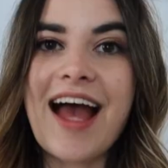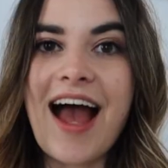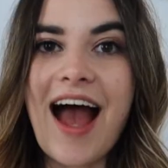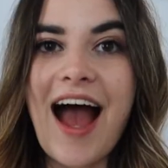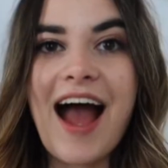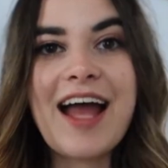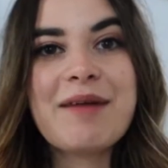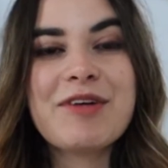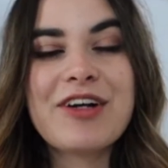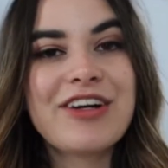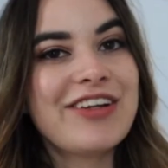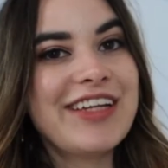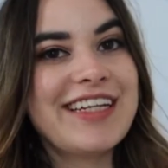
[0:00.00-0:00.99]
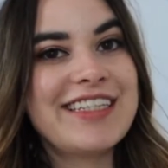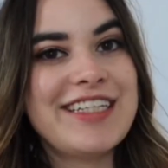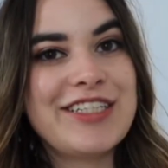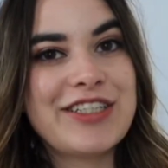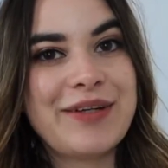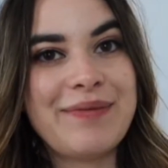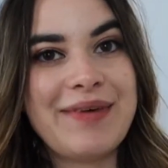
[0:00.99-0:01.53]
I'm currently a
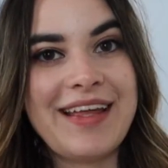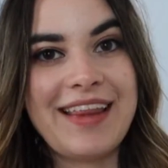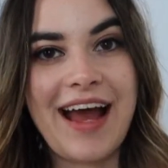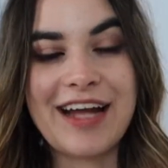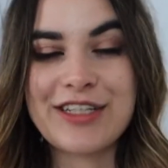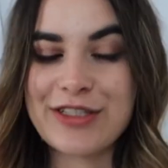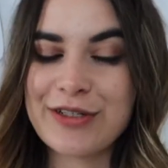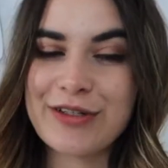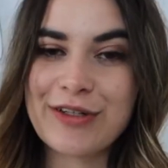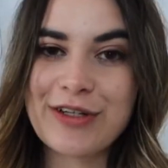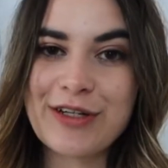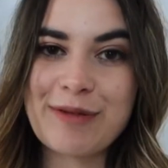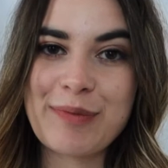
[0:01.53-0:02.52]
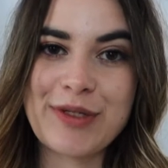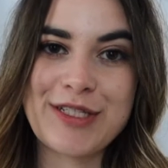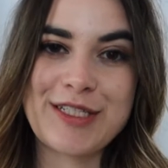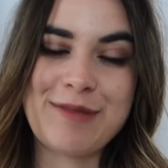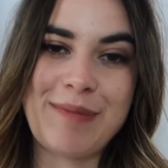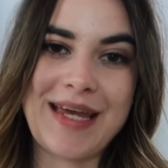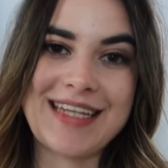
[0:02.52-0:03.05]
teacher with iTutor group, which
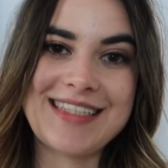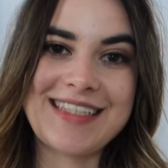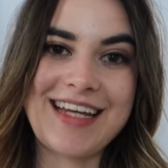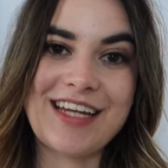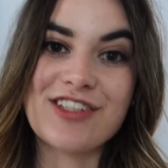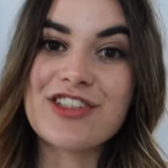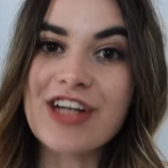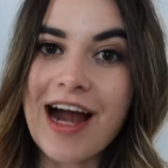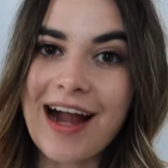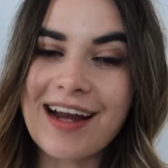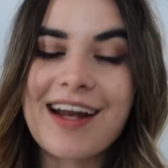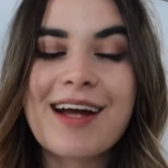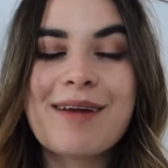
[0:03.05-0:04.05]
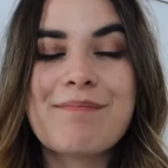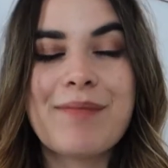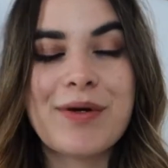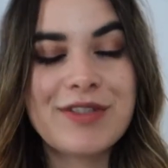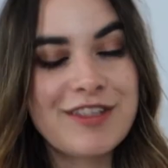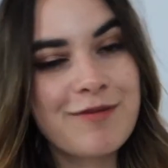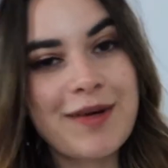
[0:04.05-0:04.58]
is based in China.
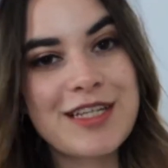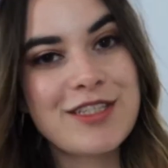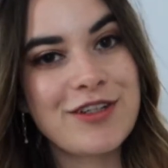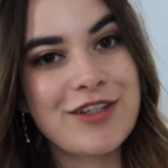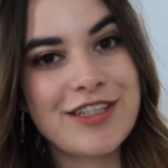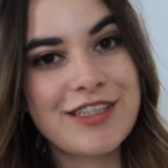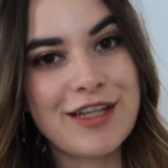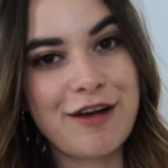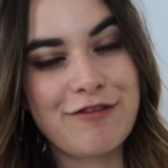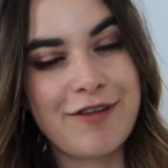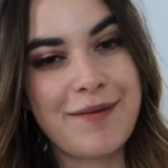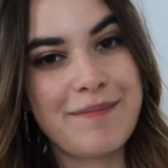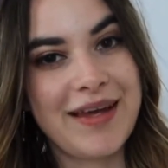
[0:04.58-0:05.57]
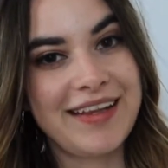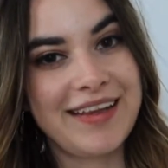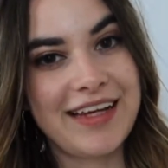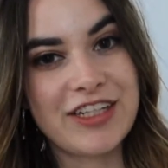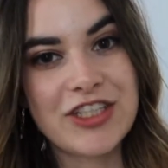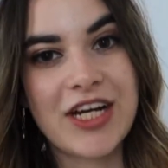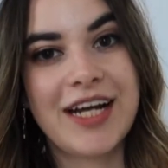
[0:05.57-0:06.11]
Most of my students are from
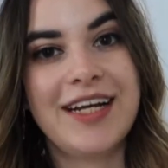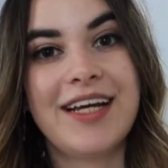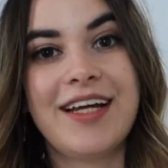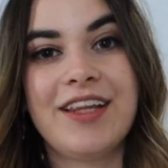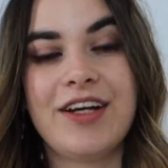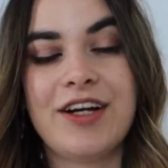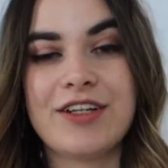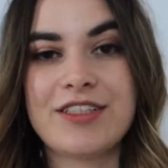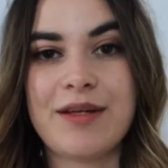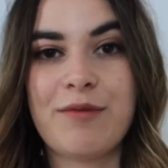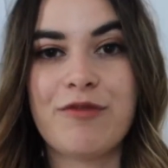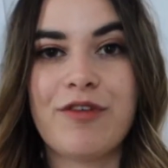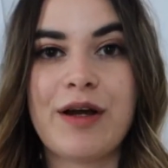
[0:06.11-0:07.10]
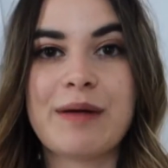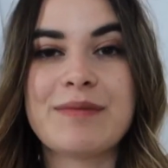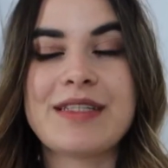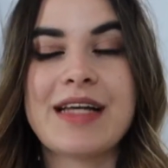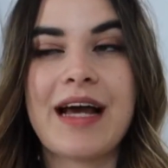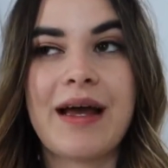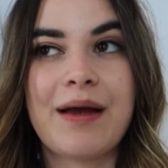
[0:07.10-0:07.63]
mainland China. There are some from
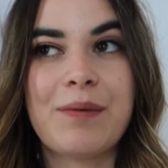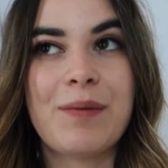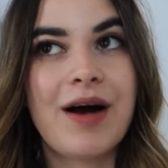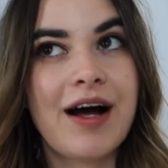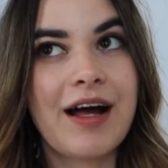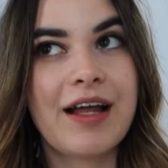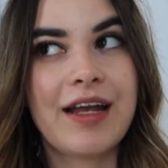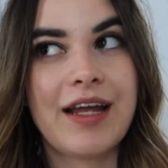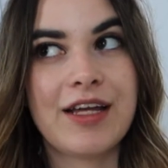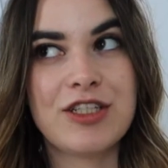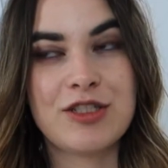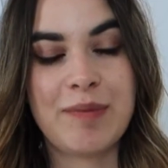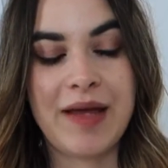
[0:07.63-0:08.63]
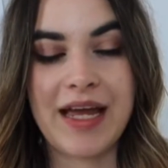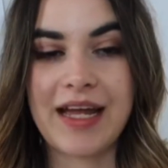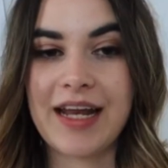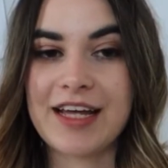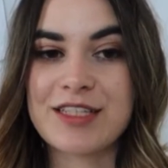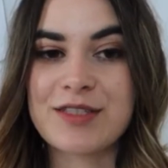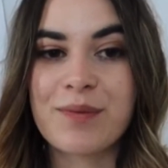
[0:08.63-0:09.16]
Taiwan and Japan
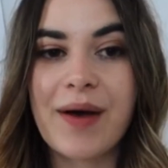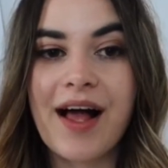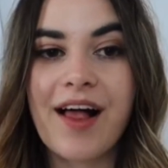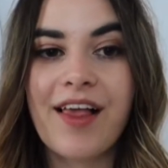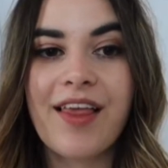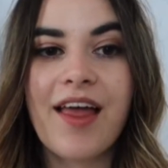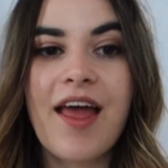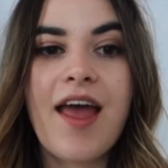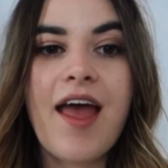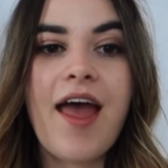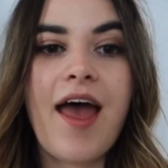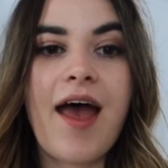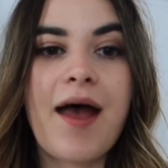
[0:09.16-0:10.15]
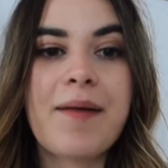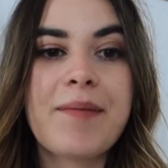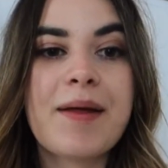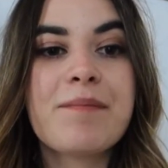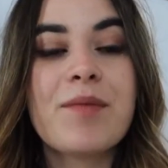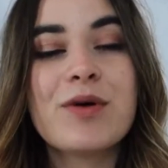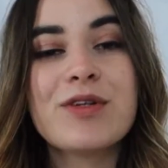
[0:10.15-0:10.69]
as well.
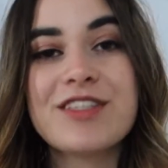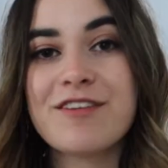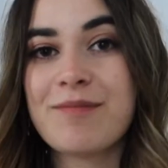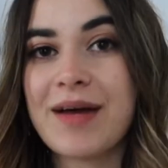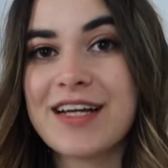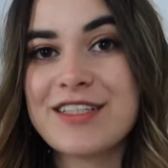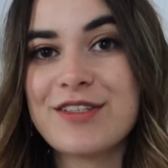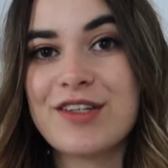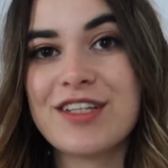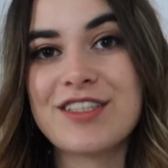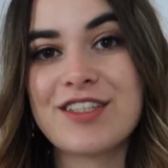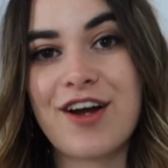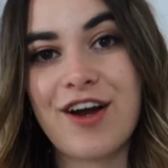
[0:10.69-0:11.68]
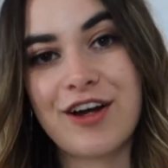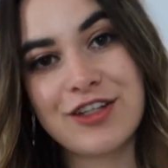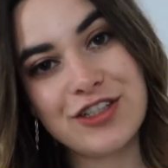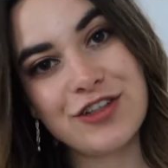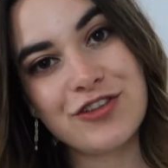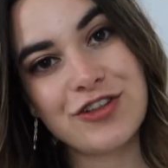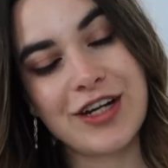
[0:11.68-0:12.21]
And most of my students are
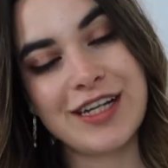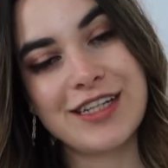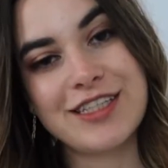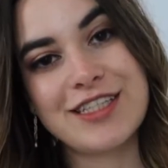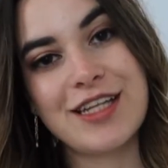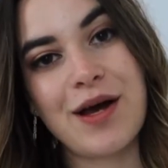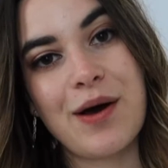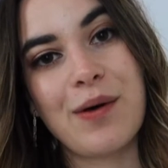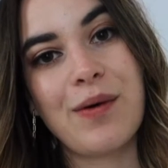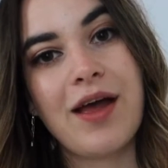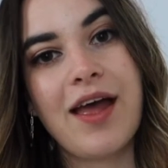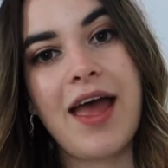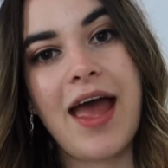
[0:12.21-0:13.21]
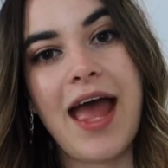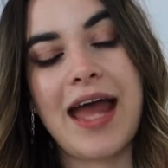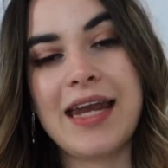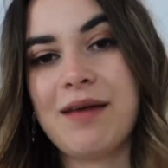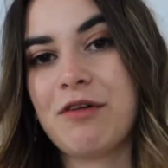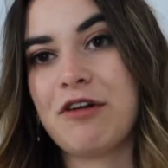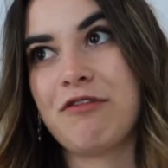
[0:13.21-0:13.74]
children, so
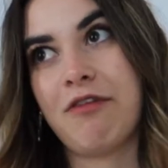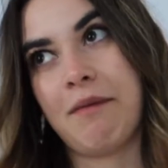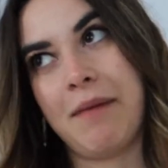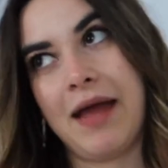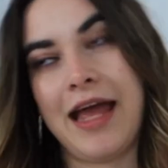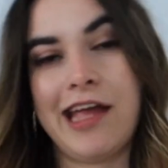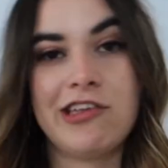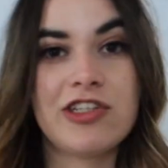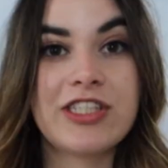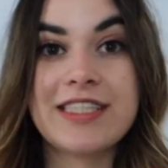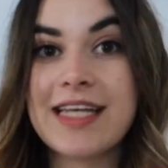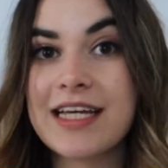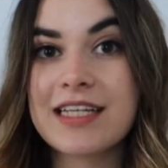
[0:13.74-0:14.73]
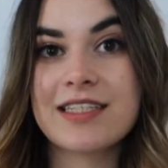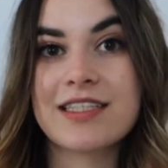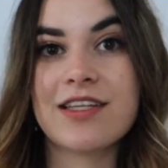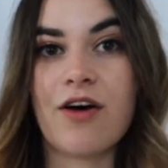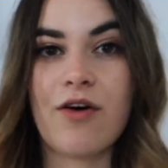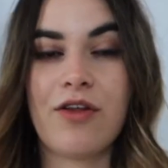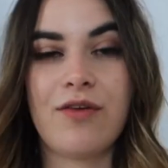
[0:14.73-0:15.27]
anywhere from age 6
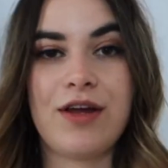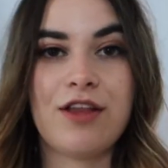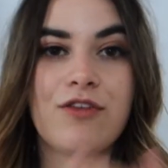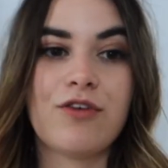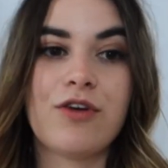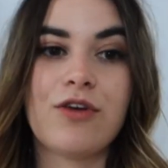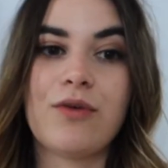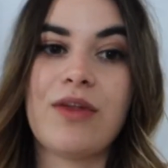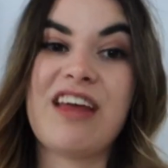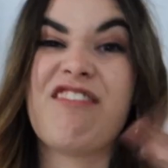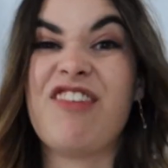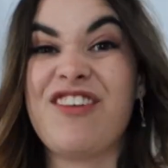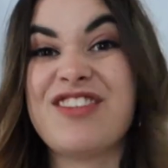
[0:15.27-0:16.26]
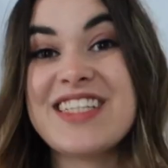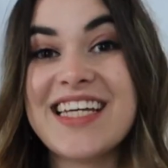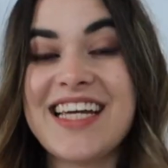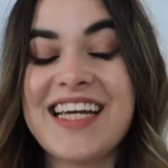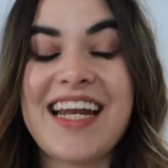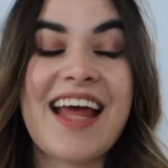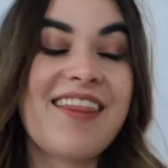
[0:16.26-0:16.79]
all the way through
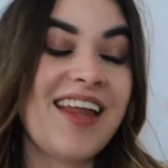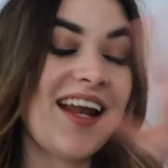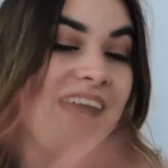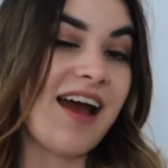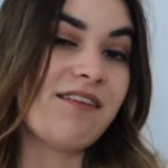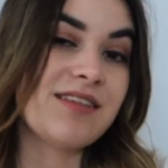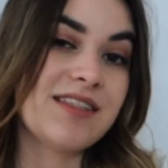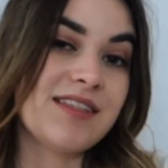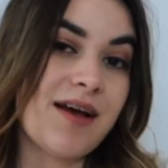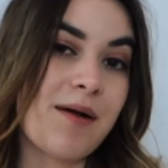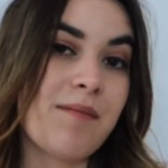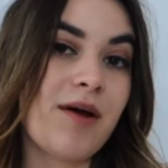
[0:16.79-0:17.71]
15, and then I have some